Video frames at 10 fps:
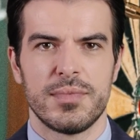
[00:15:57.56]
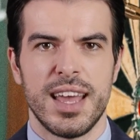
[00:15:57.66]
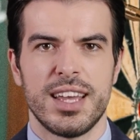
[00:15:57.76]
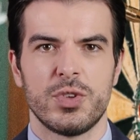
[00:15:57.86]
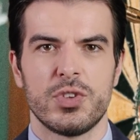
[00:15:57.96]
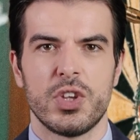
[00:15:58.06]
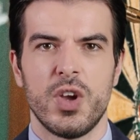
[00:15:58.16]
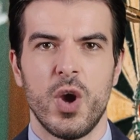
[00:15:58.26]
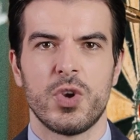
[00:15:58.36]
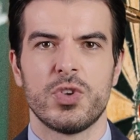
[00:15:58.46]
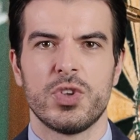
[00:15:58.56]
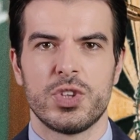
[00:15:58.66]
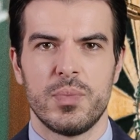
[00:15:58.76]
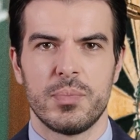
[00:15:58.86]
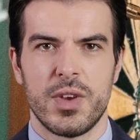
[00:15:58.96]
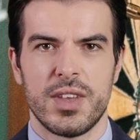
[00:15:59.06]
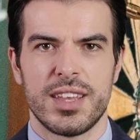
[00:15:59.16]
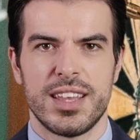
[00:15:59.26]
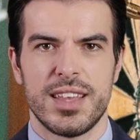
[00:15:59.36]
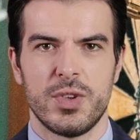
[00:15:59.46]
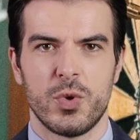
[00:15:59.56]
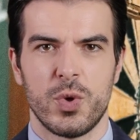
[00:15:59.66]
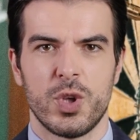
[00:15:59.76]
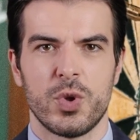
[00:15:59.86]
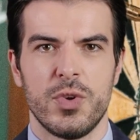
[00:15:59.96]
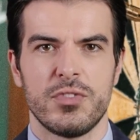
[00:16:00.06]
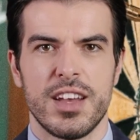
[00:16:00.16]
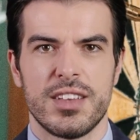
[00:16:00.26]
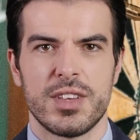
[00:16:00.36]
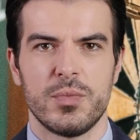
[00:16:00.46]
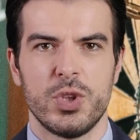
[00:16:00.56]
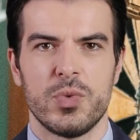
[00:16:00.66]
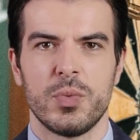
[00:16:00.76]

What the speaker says: Anderson also took part in an earlier event in which